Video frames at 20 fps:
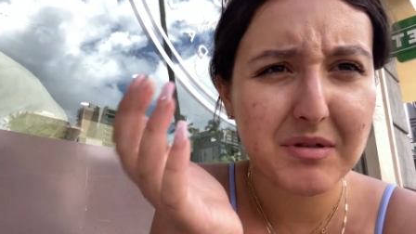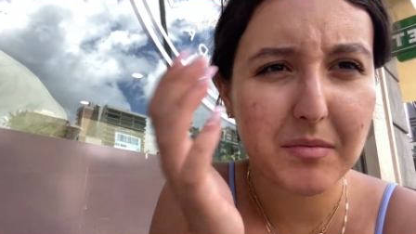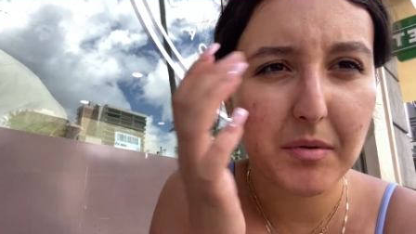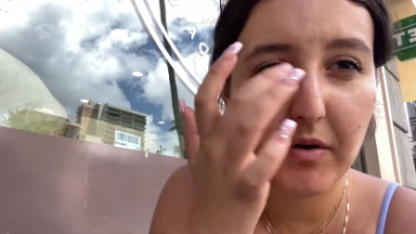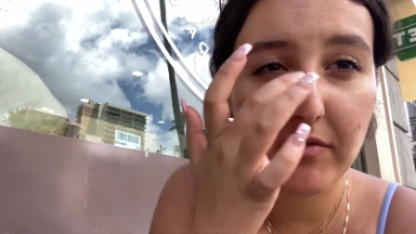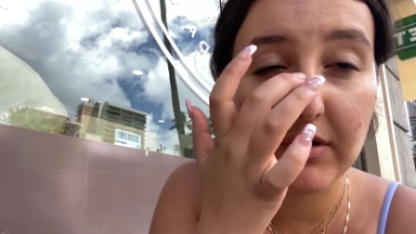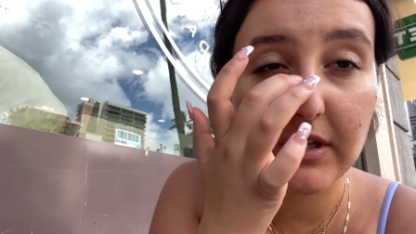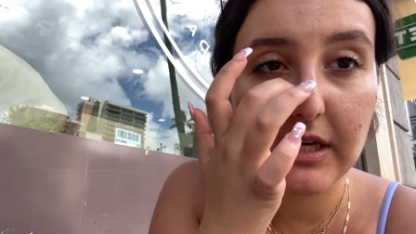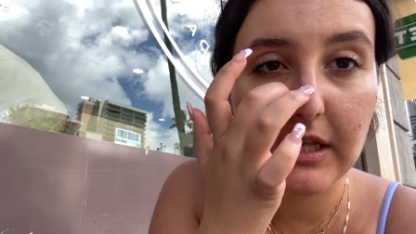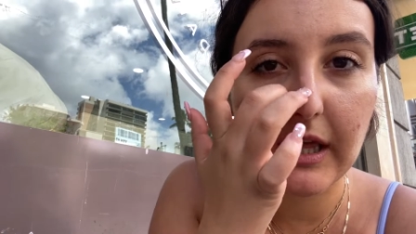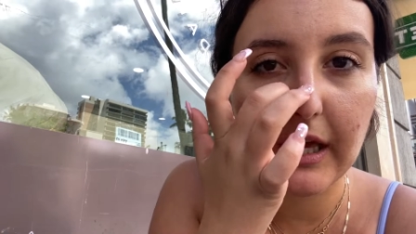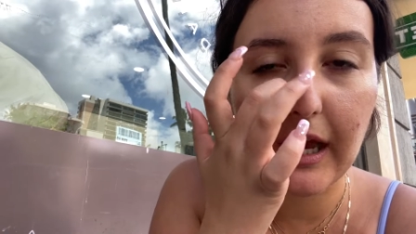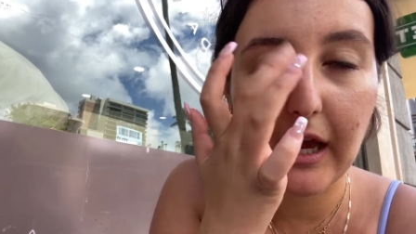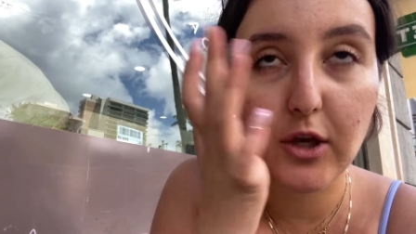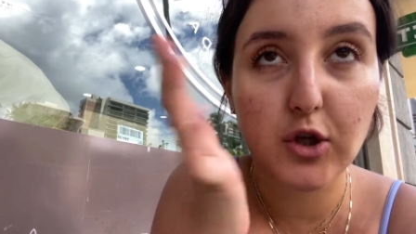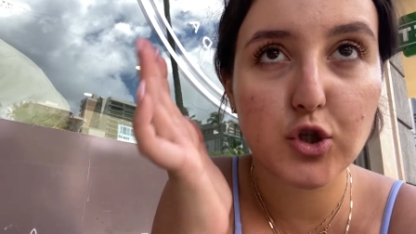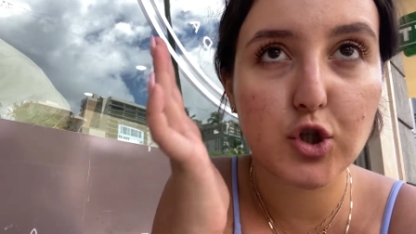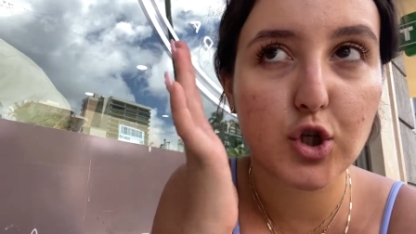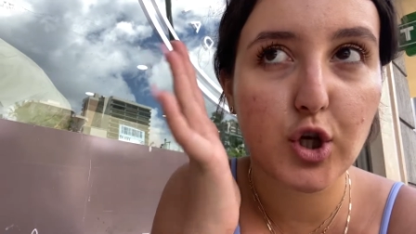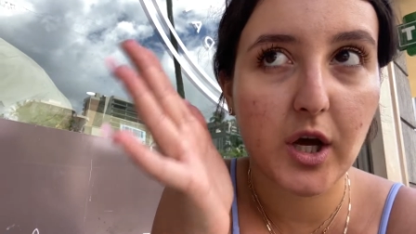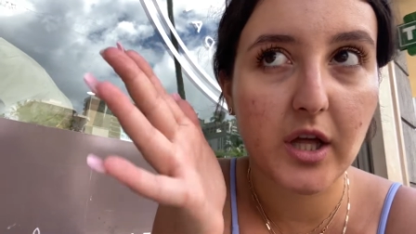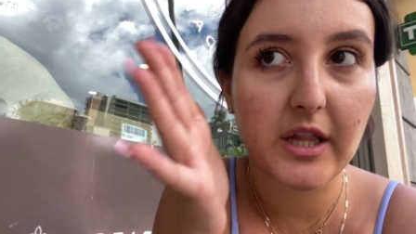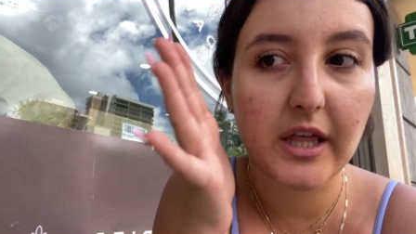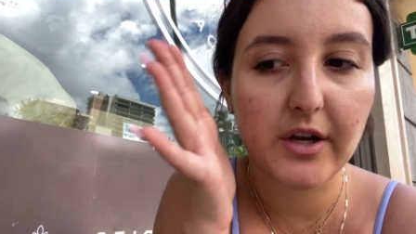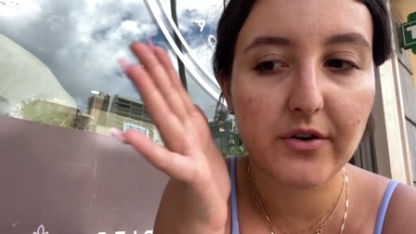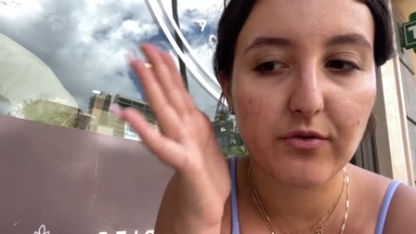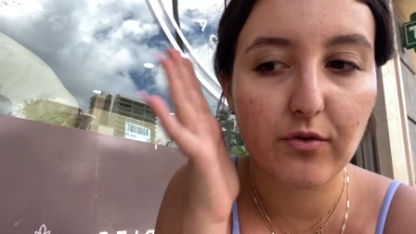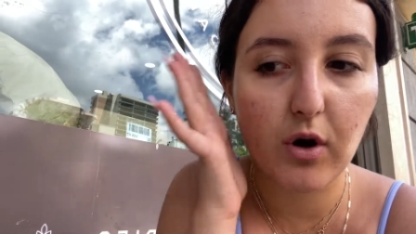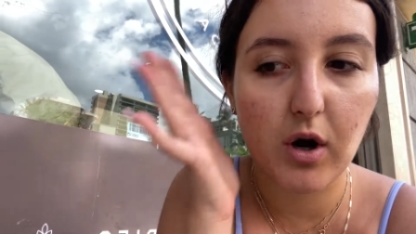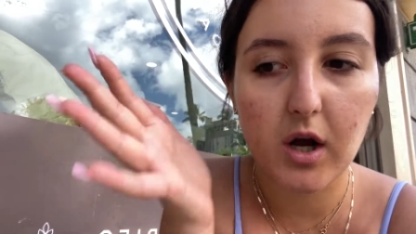I'm not really like, I used to not like
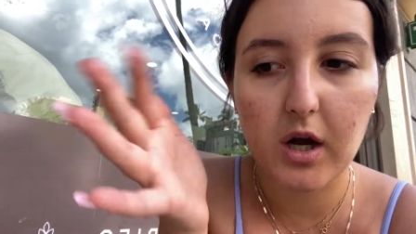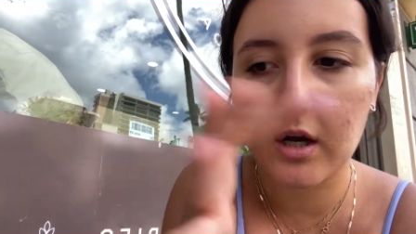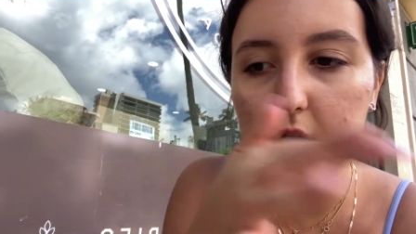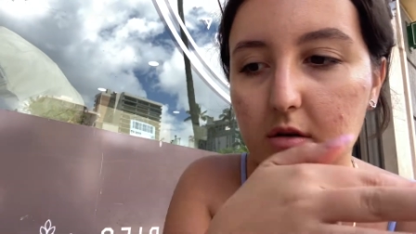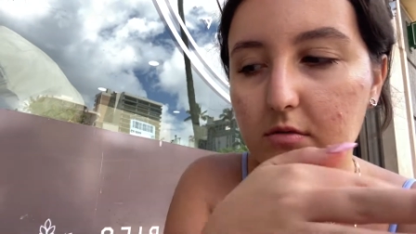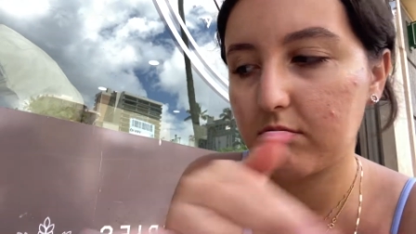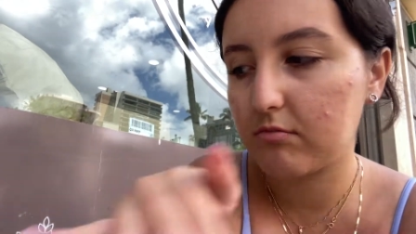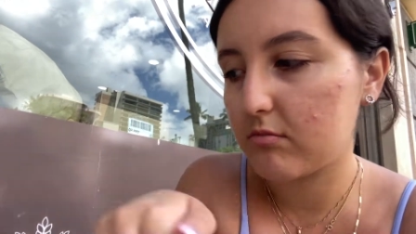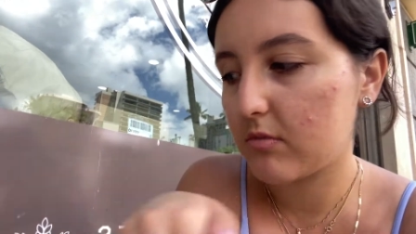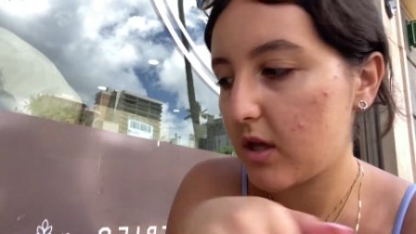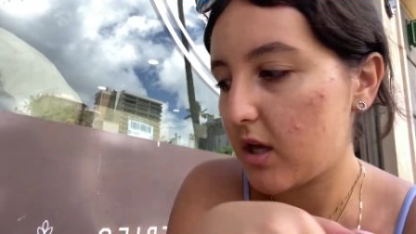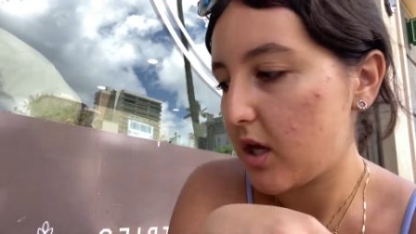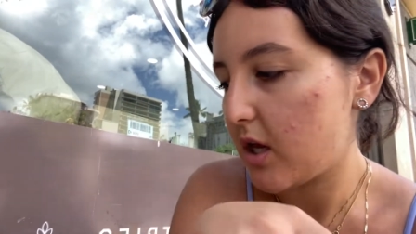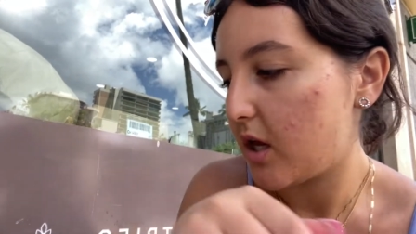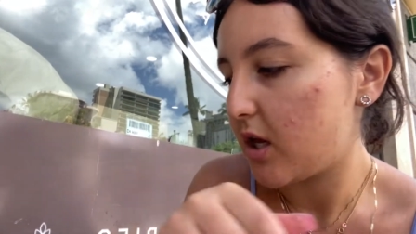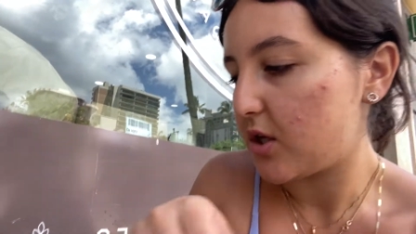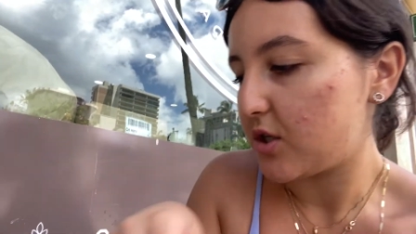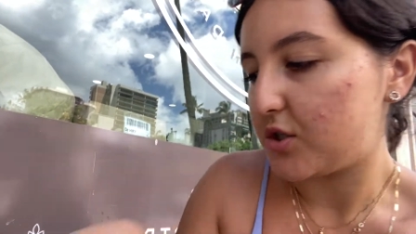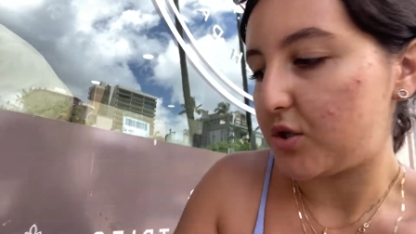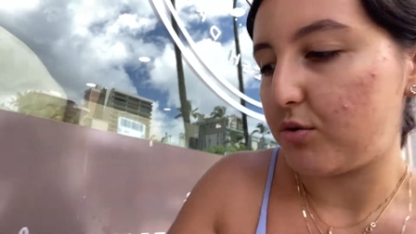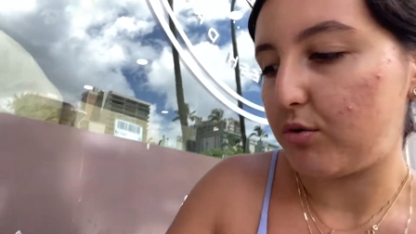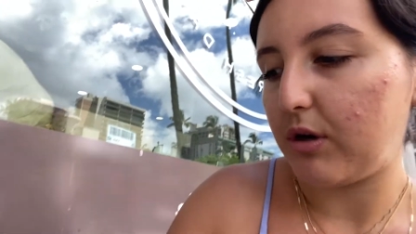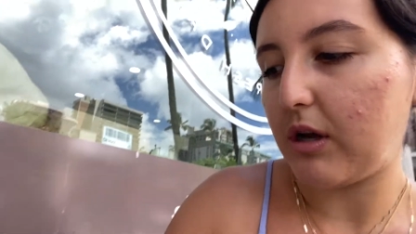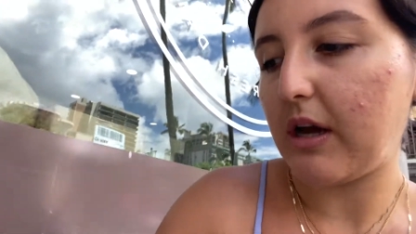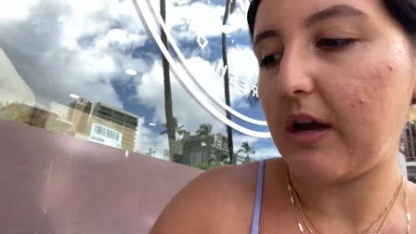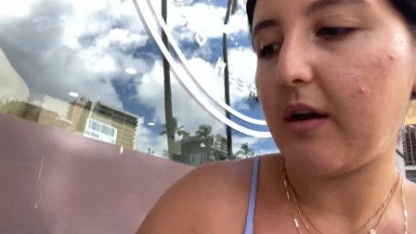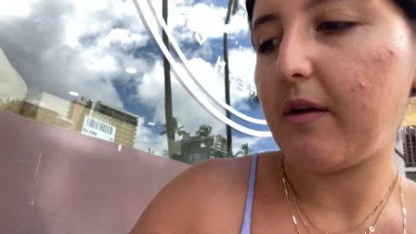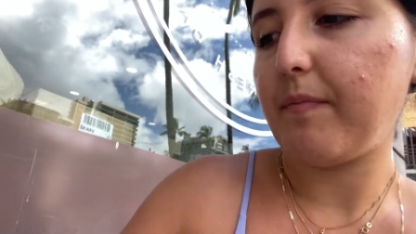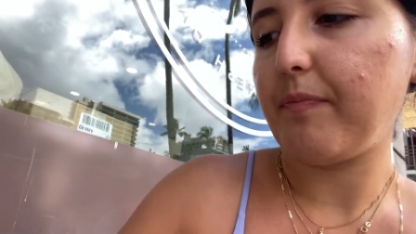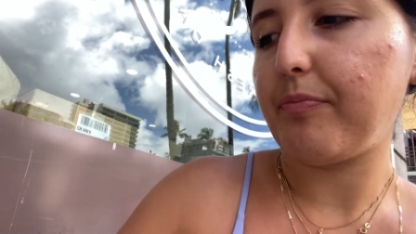raw
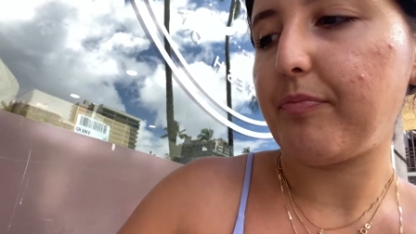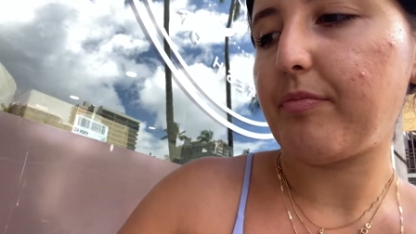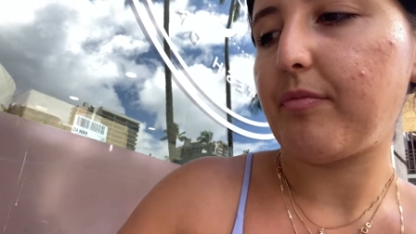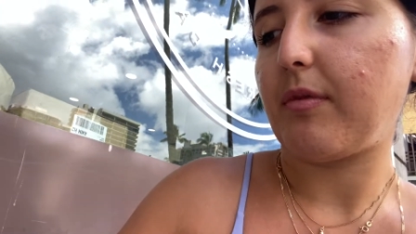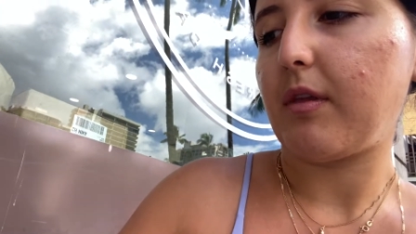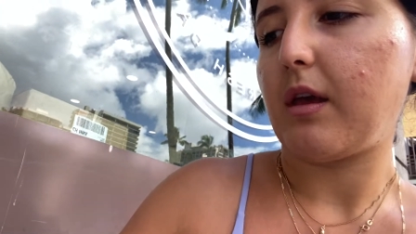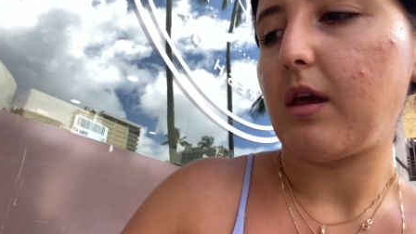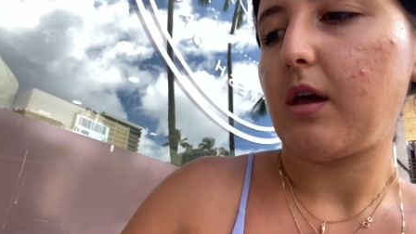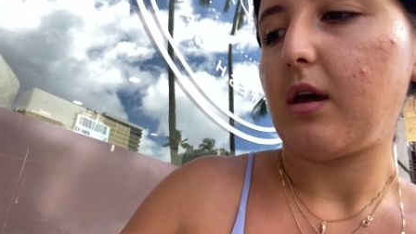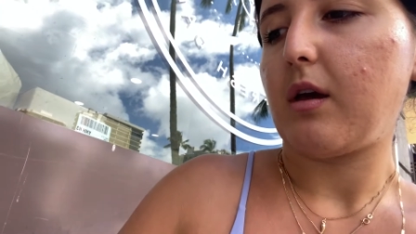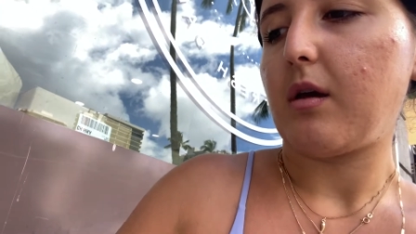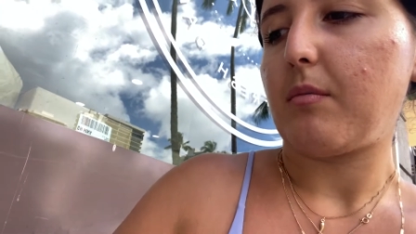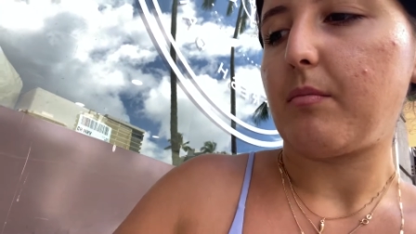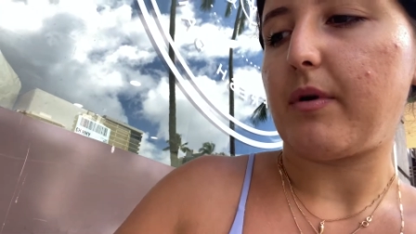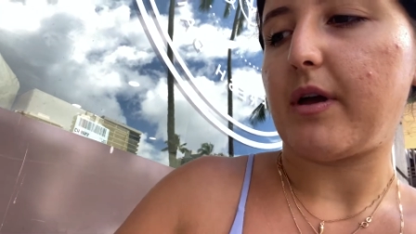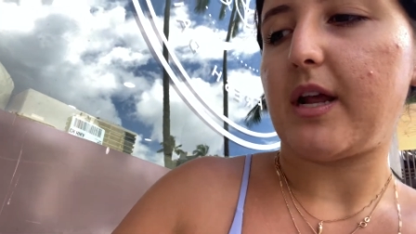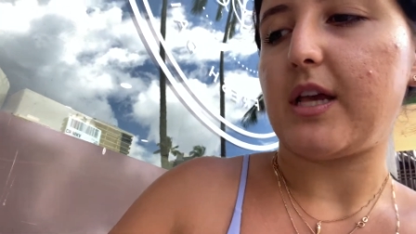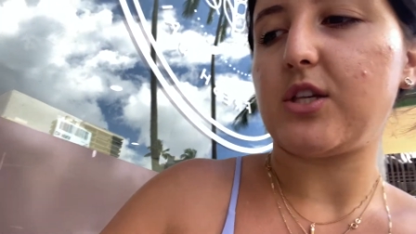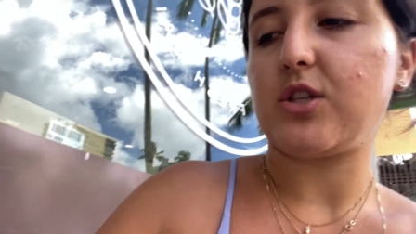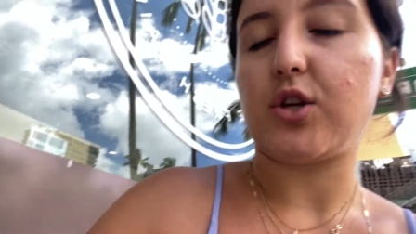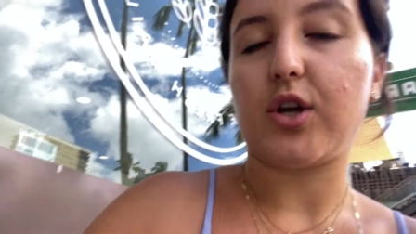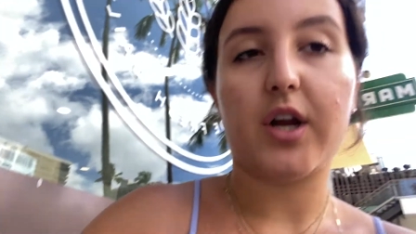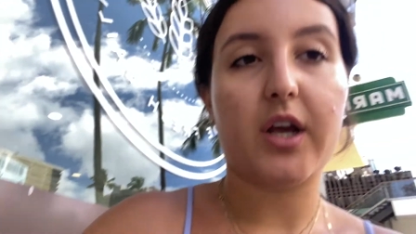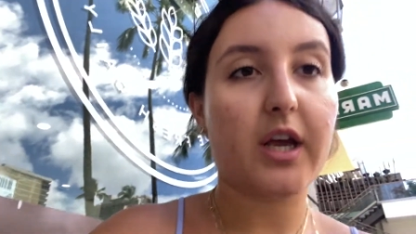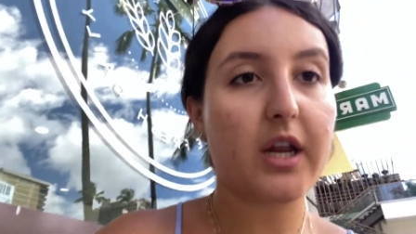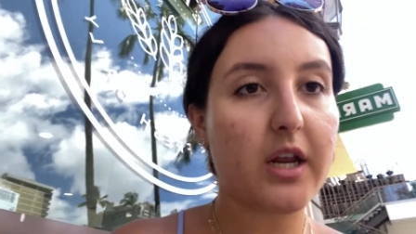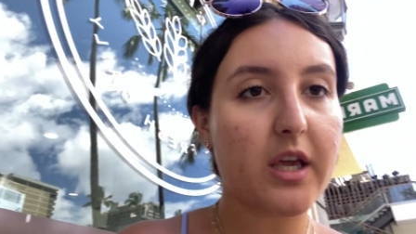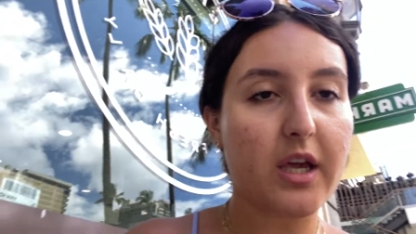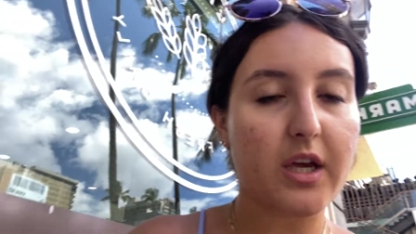tuna, but I started getting